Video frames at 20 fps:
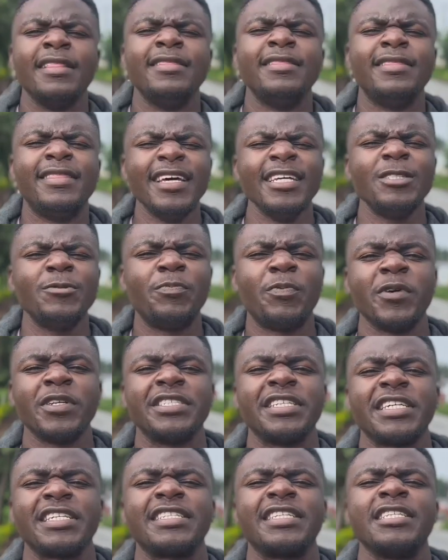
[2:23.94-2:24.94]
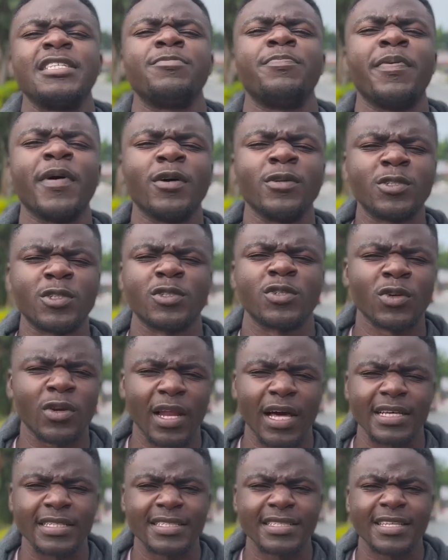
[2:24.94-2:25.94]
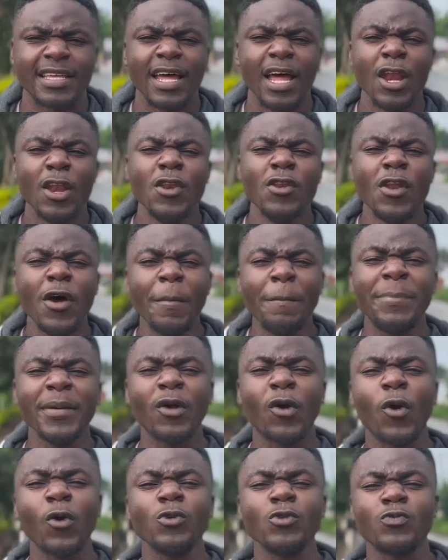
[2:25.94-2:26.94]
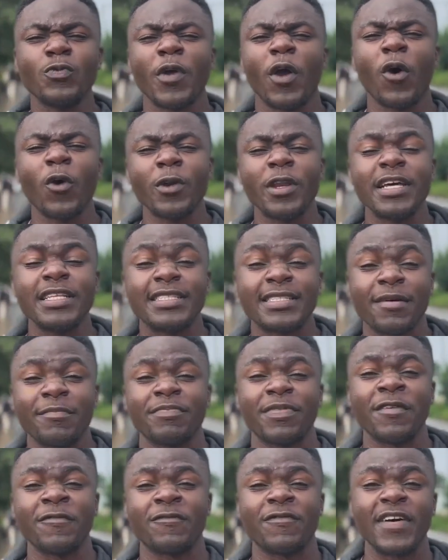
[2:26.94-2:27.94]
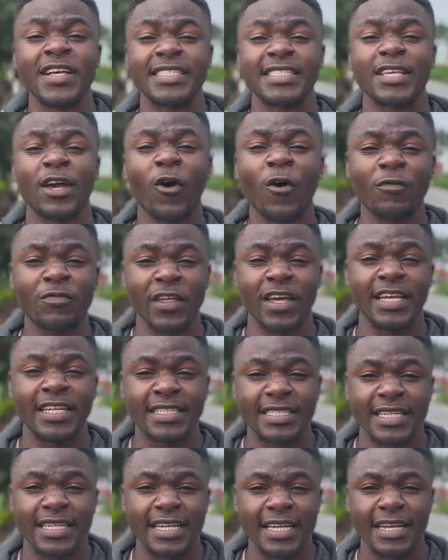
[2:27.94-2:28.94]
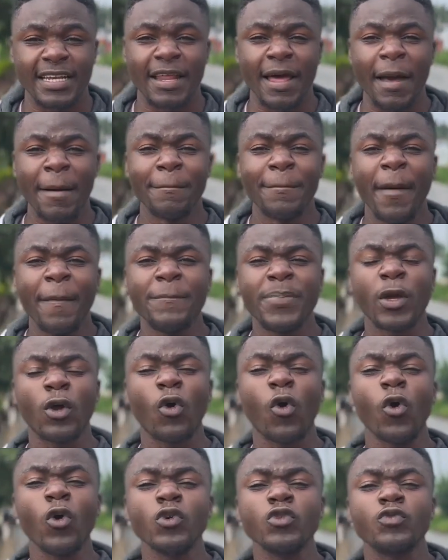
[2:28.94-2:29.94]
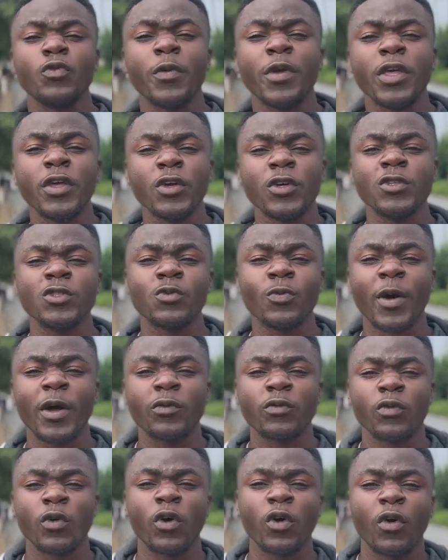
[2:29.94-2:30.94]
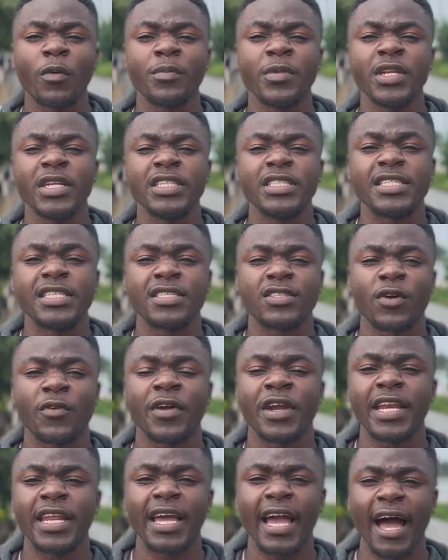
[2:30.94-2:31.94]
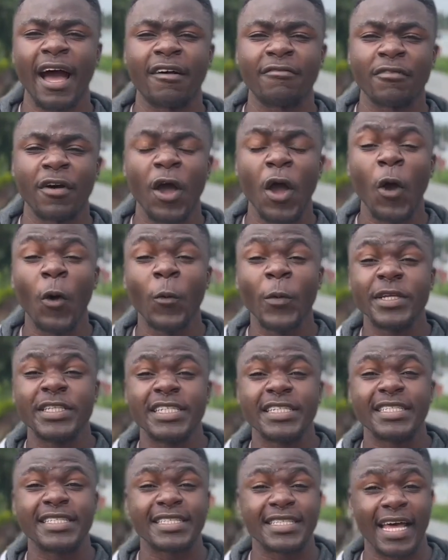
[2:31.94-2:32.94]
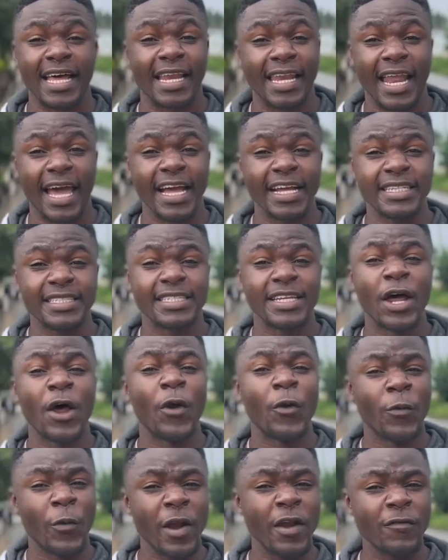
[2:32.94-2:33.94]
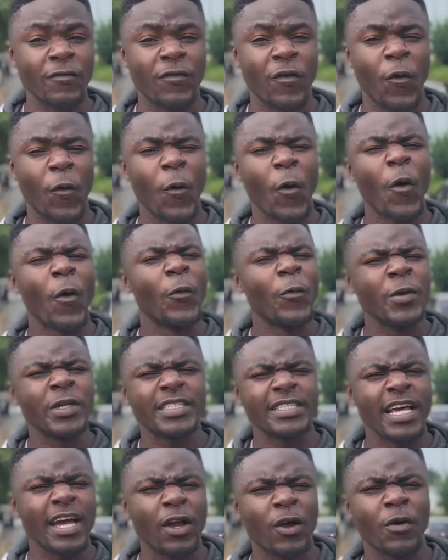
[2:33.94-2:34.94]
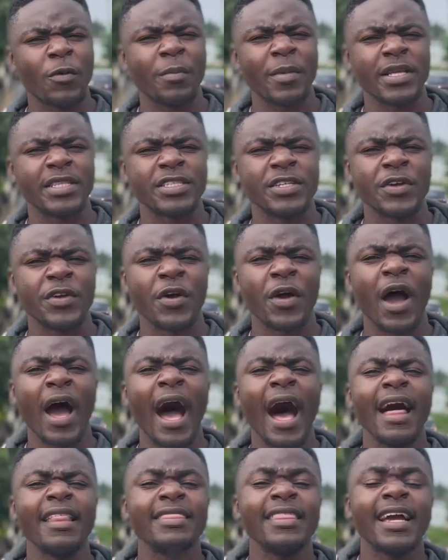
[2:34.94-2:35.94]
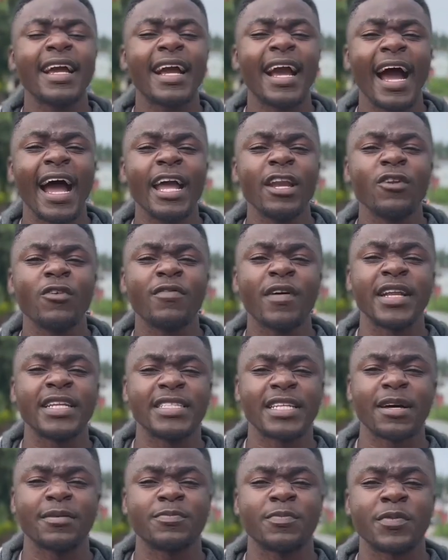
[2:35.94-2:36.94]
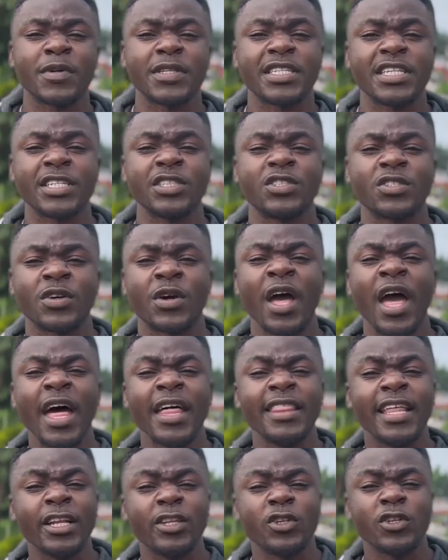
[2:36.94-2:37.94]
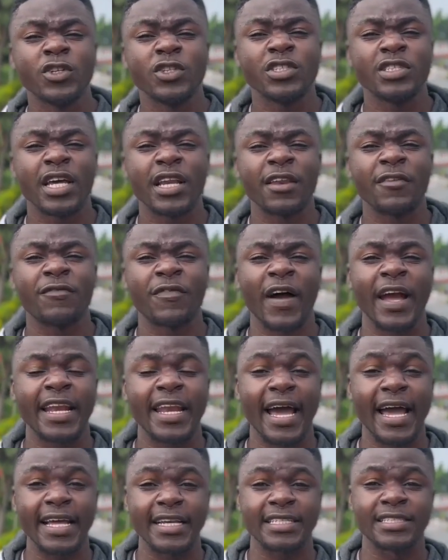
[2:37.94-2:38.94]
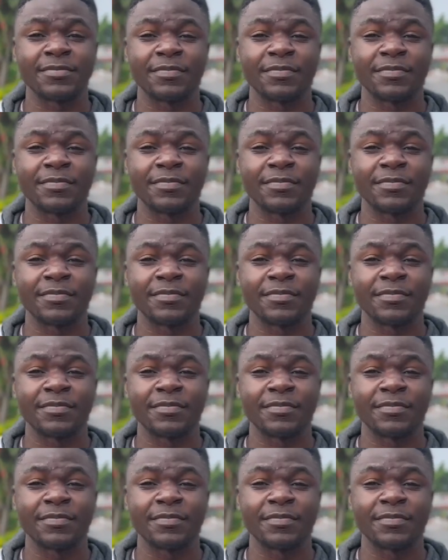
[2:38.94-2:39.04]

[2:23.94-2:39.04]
This project is built to last. Not because we ordered something fancy off the internet, but because we use what real communities already have, which is sunlight, rainfall, recycled material, and the kind of untapped potential that you usually find hiding